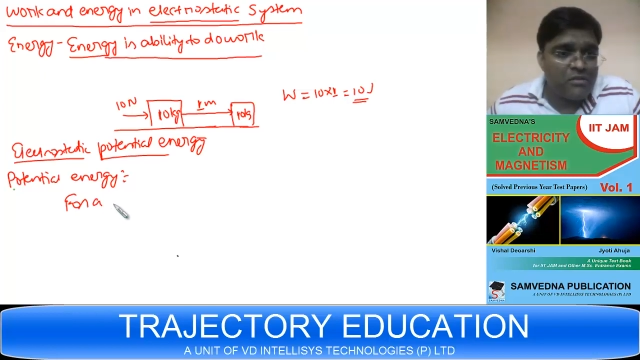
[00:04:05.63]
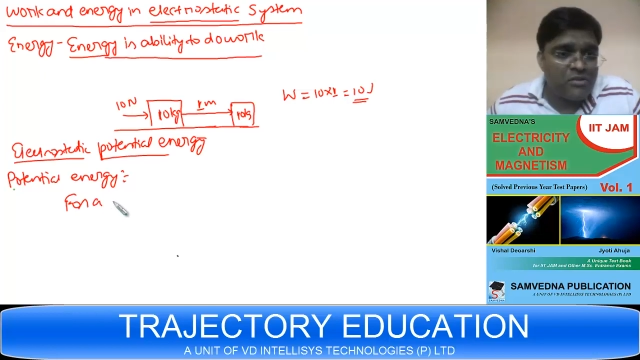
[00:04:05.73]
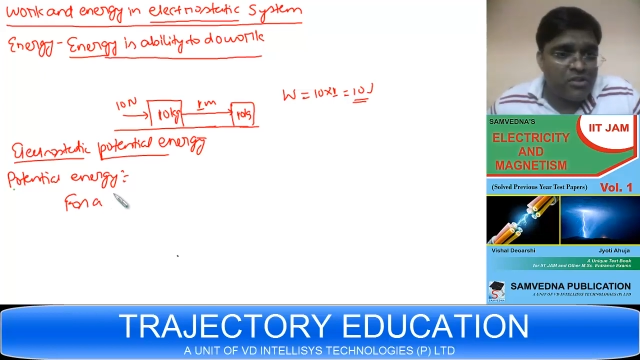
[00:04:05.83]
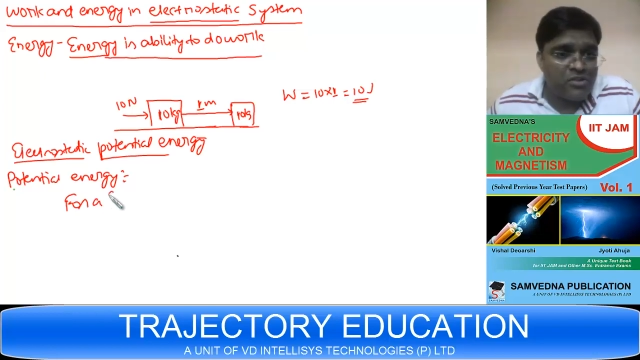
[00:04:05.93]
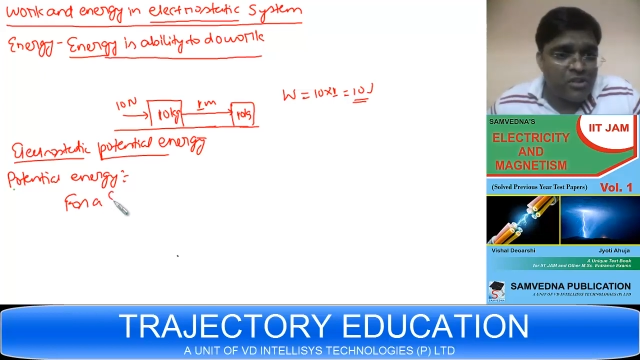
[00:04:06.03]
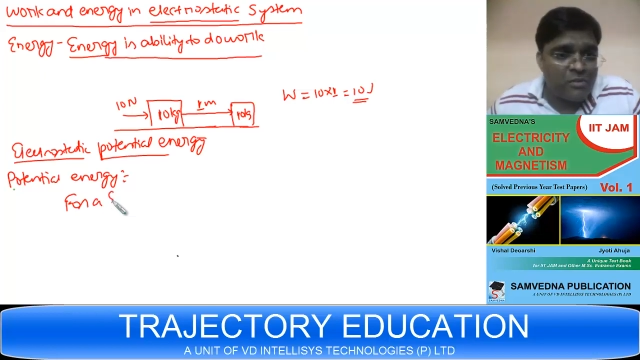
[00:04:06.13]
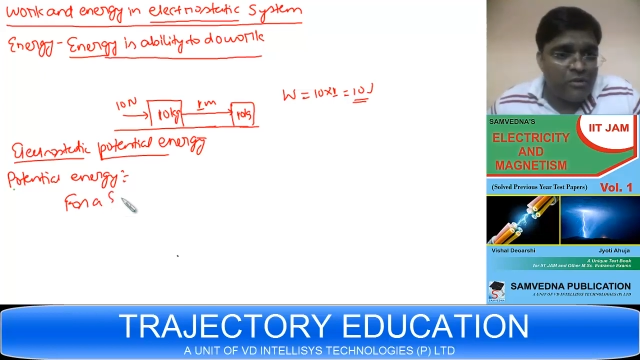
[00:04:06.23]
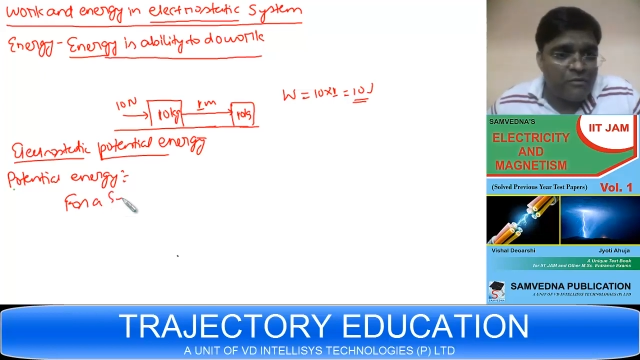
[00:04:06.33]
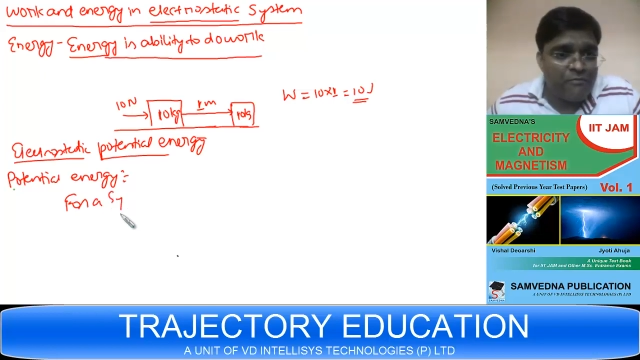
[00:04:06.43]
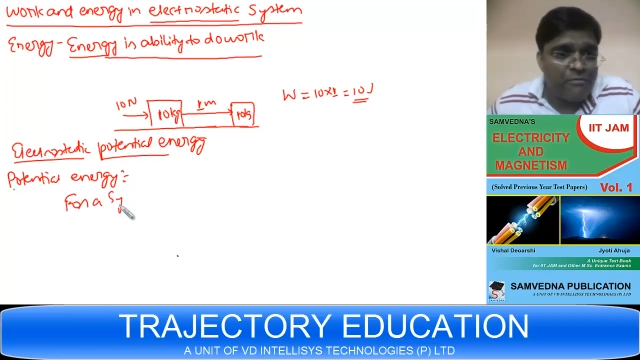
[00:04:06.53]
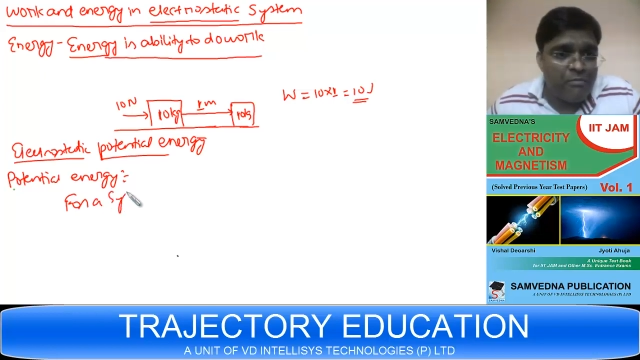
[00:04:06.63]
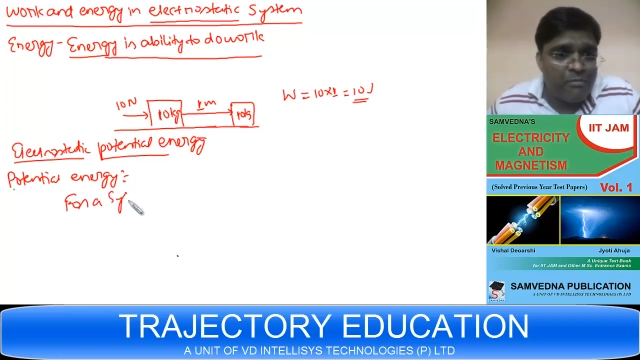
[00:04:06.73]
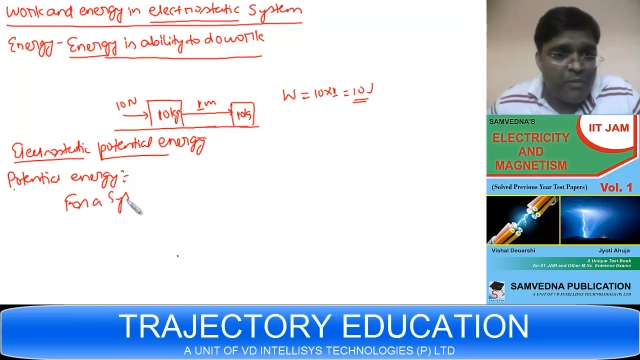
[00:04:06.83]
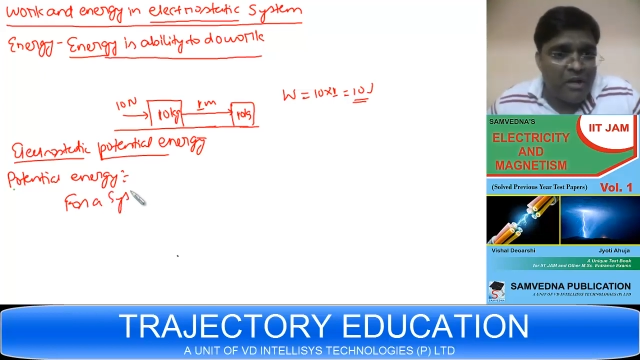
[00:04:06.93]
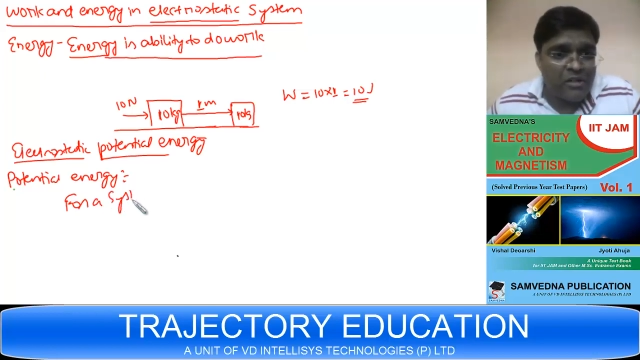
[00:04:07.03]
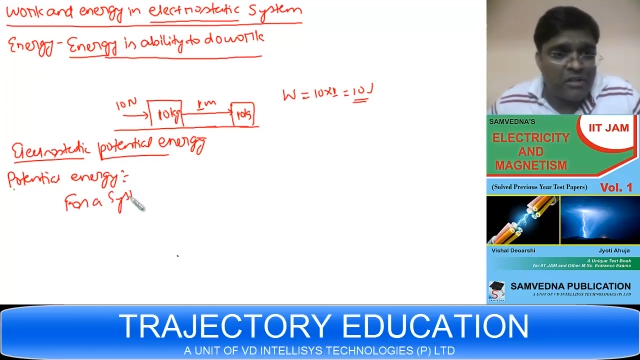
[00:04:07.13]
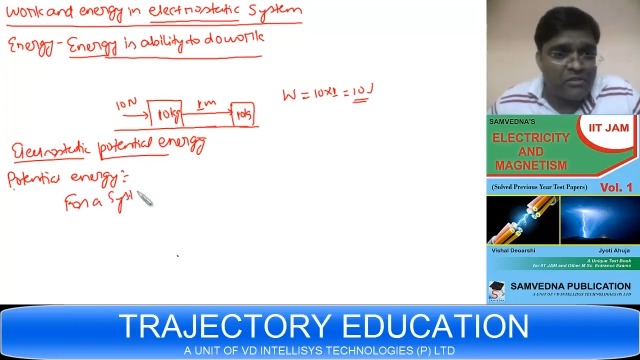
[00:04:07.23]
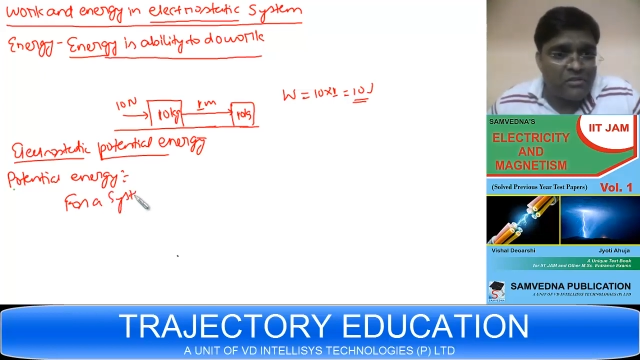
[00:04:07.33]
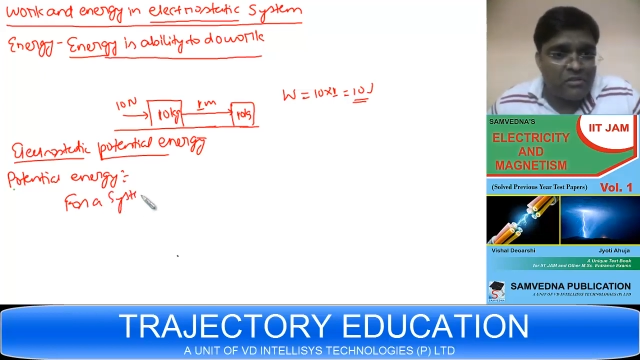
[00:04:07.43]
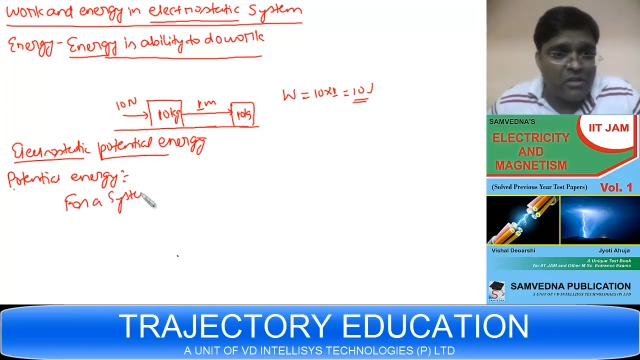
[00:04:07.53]
system of
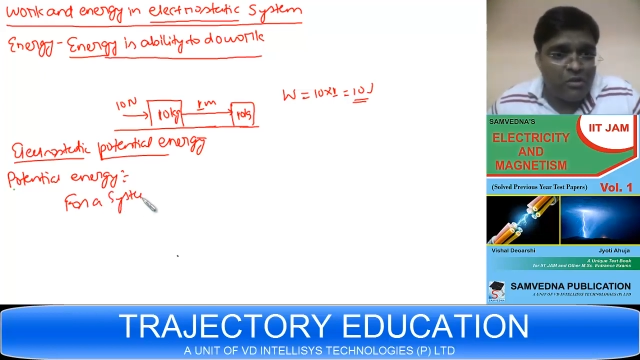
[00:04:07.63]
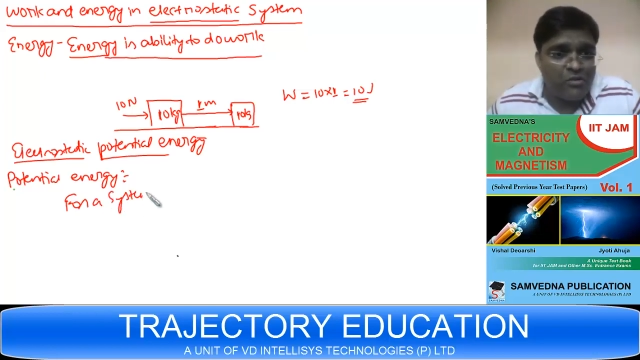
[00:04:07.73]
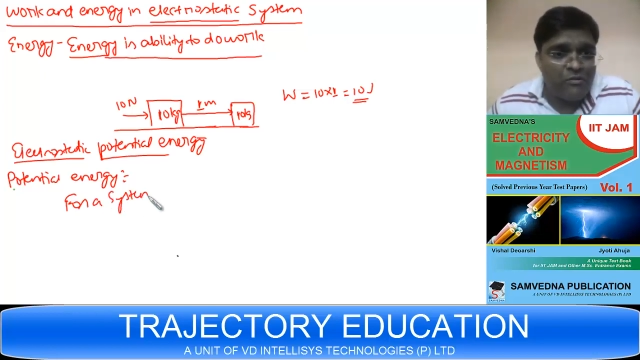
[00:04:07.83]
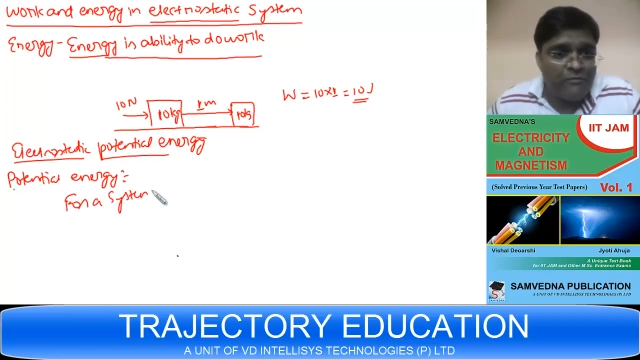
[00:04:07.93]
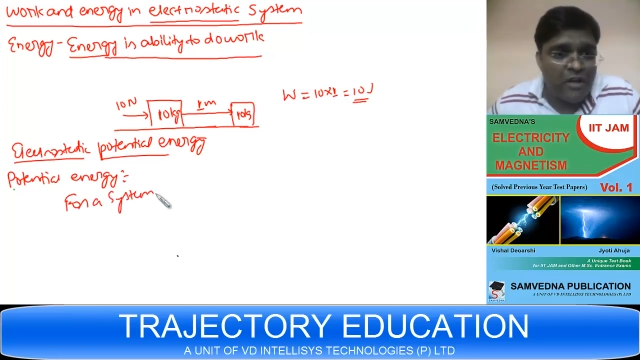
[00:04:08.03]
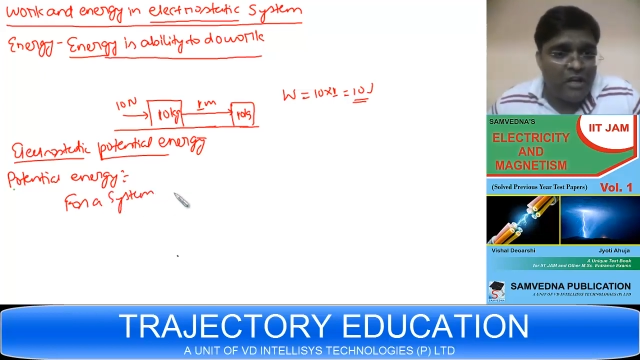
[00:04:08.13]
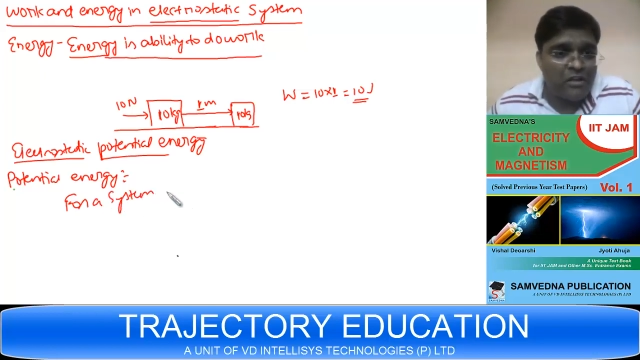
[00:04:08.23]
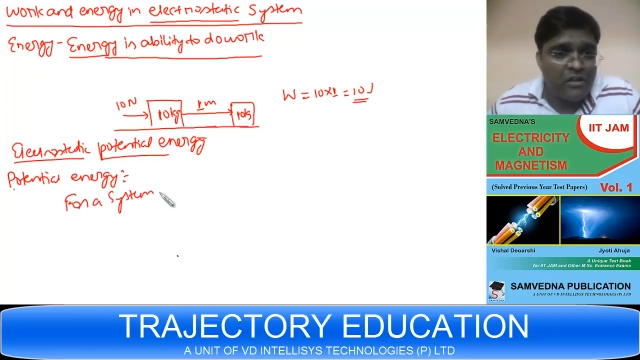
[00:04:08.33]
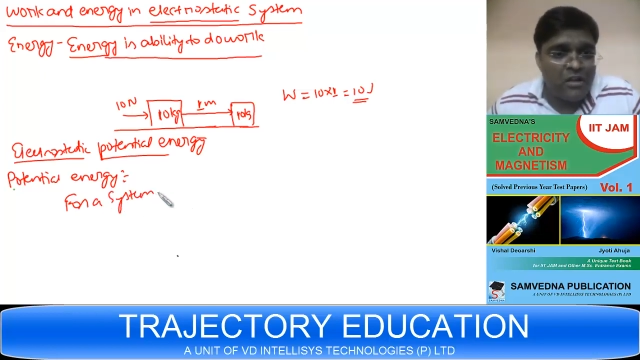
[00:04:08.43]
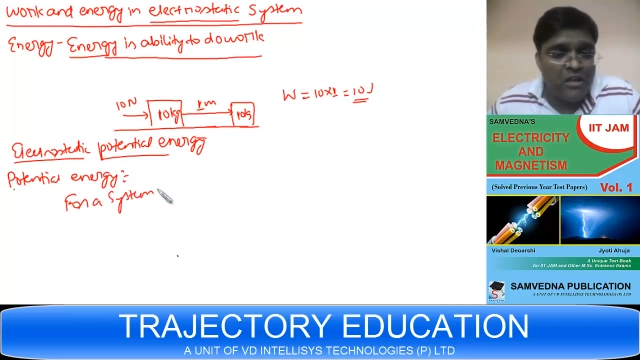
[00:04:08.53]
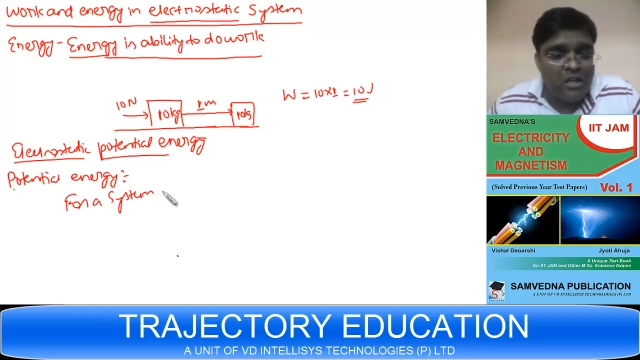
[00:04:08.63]
particles, how do you find